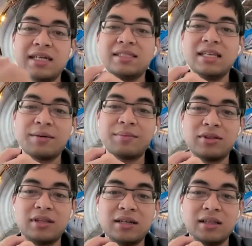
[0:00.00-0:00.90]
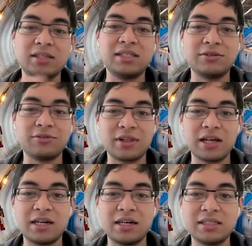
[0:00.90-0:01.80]
The nice thing about the Large Hadron
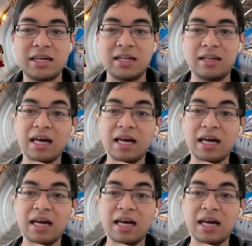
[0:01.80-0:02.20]
Collider is that